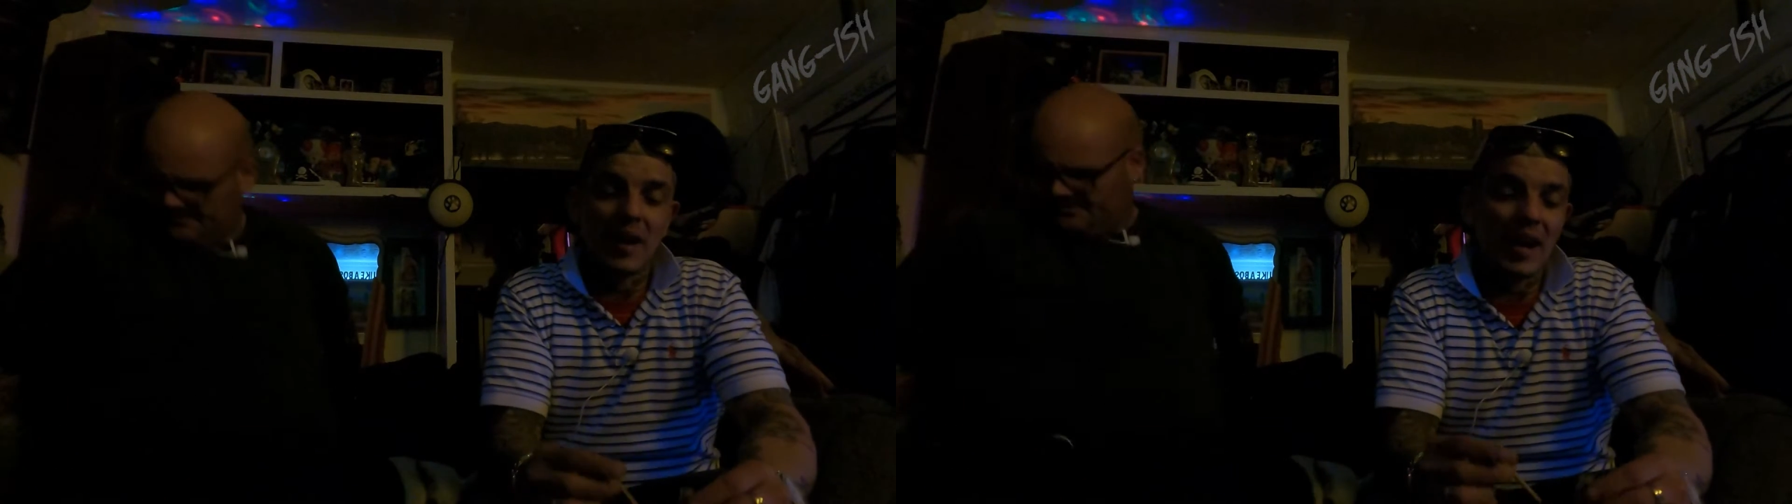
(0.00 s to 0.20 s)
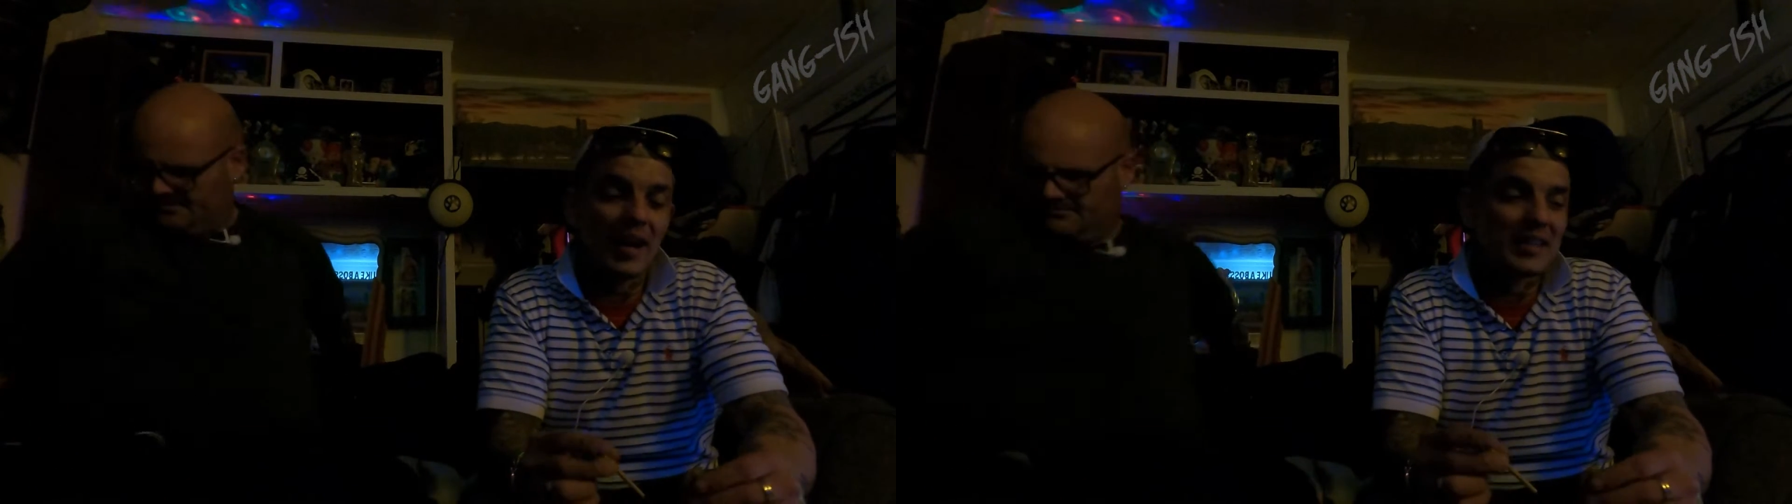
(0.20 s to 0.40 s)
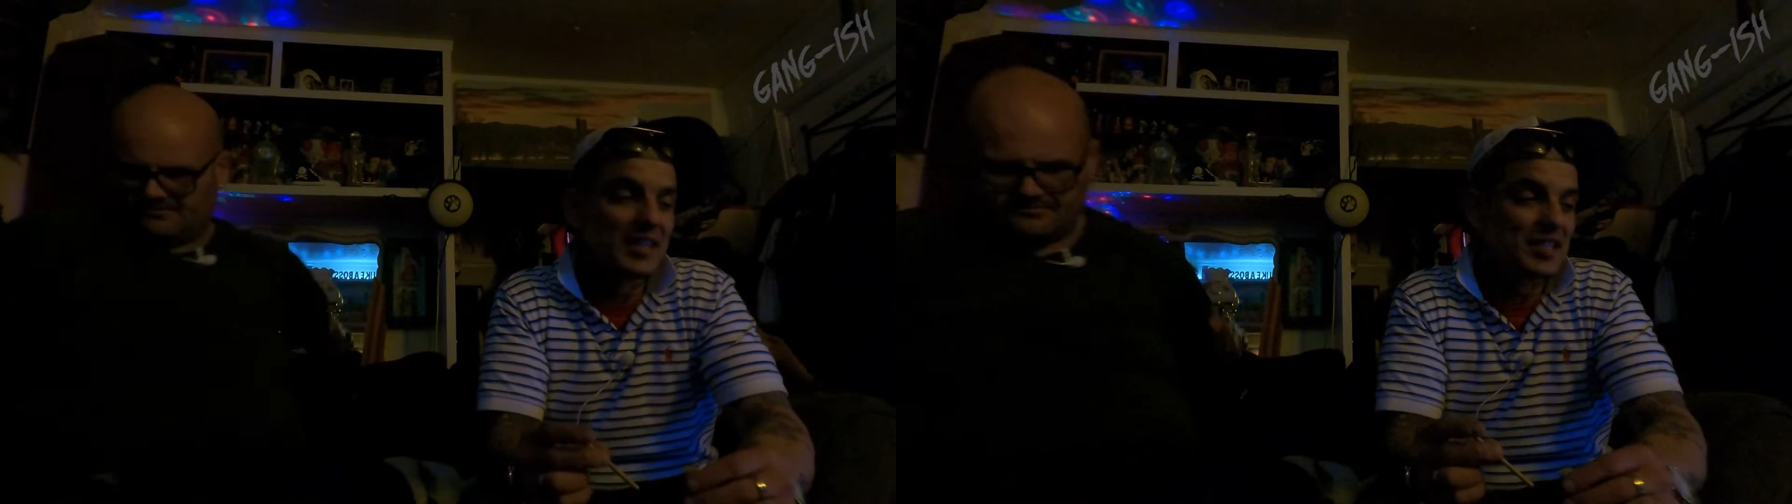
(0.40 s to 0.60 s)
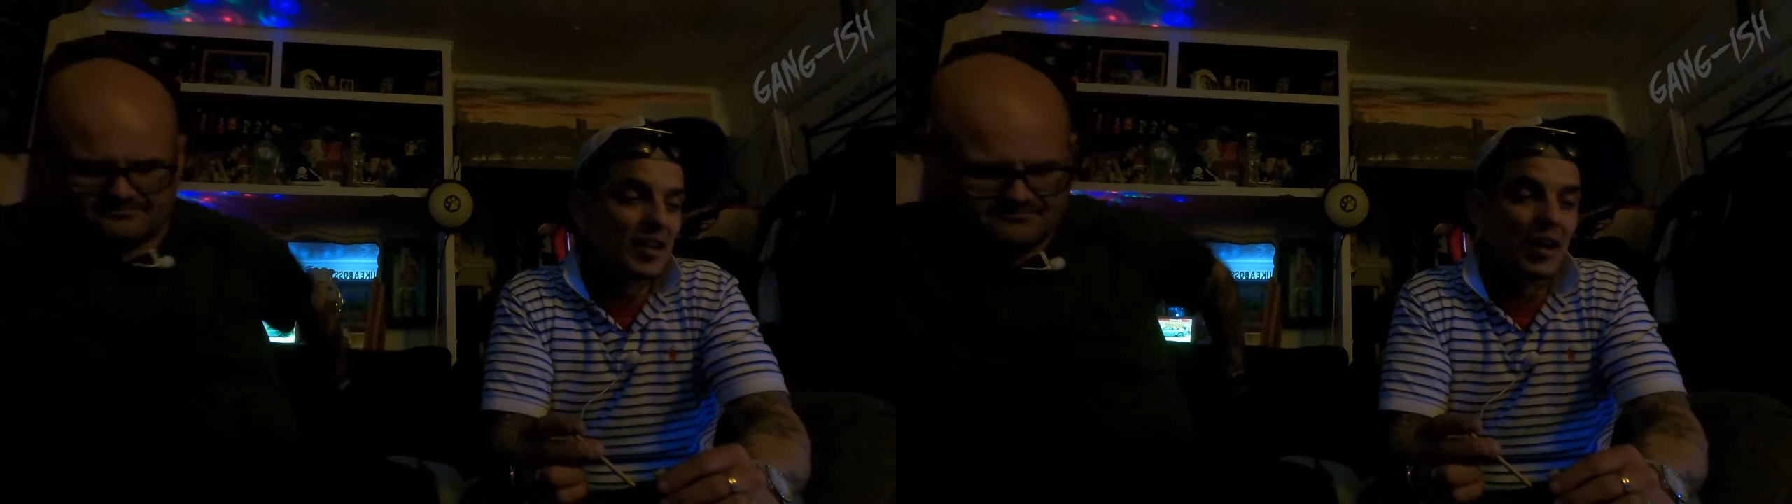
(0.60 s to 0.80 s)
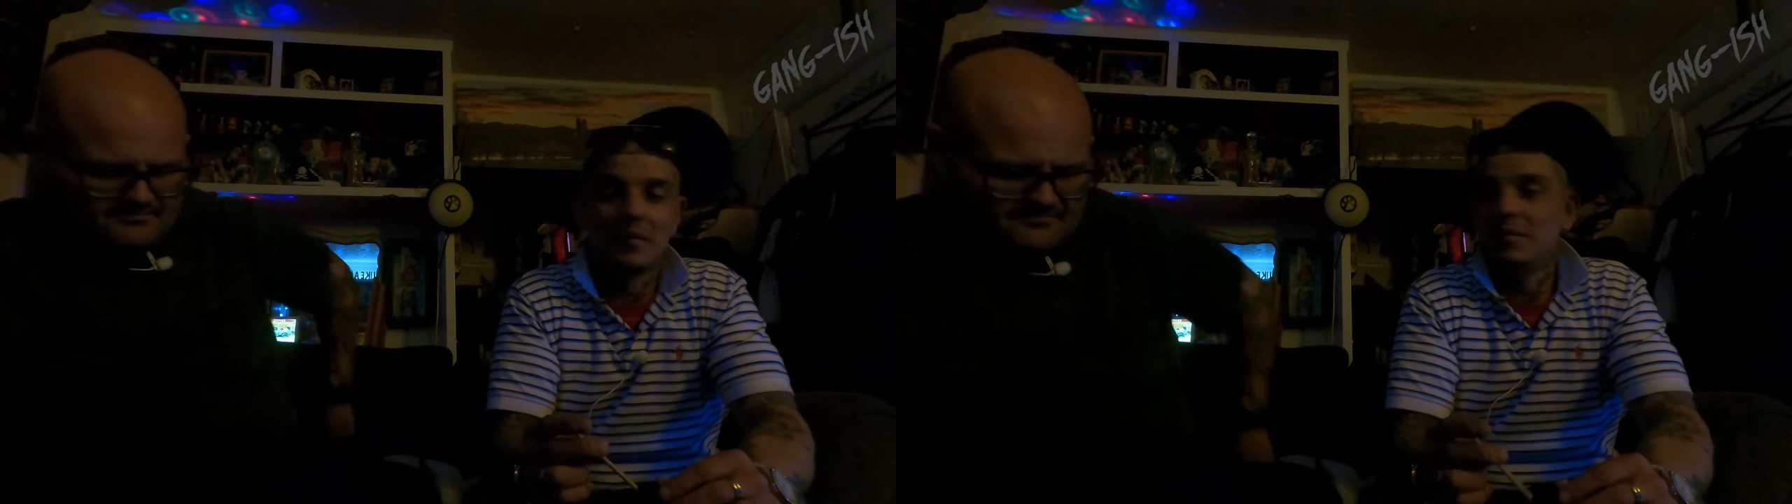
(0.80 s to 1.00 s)
But I got this
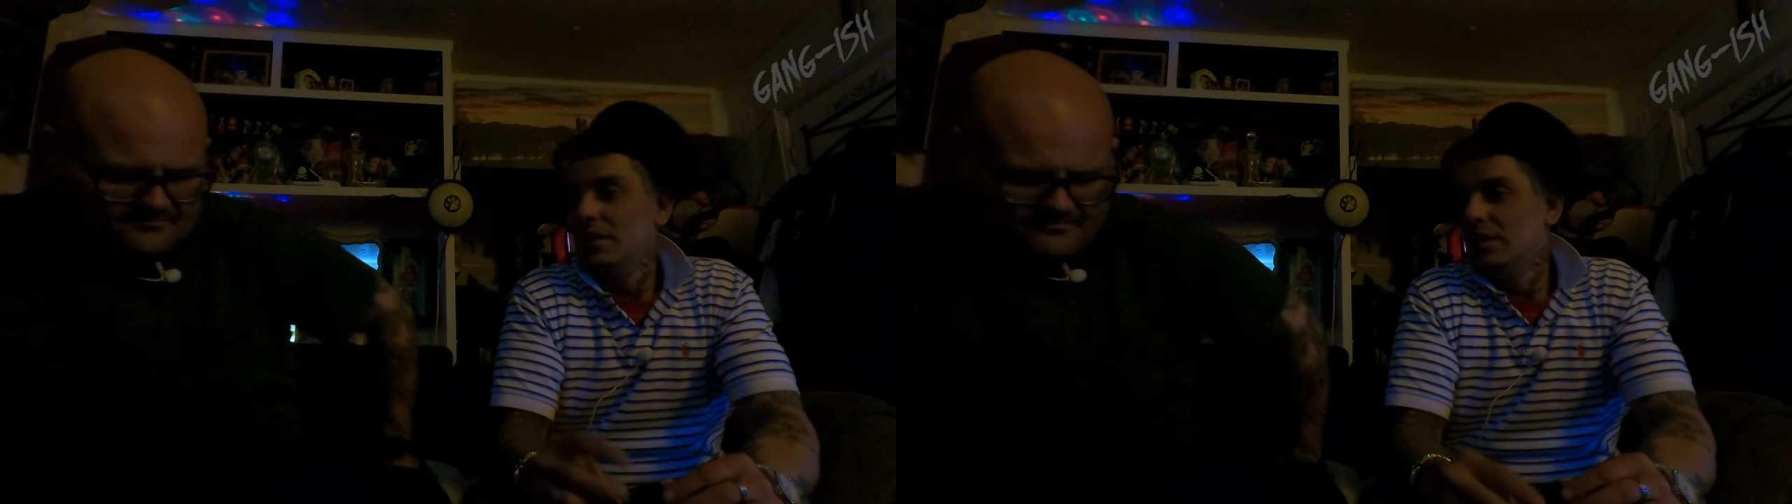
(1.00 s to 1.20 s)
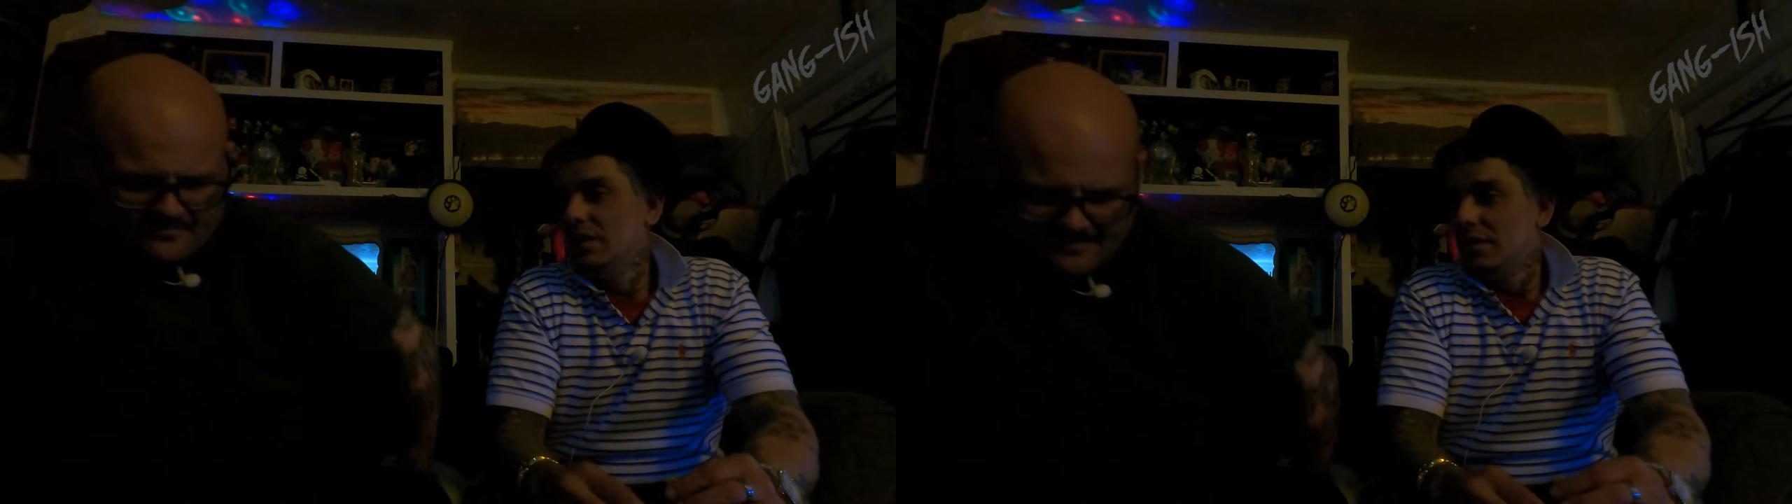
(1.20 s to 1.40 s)
job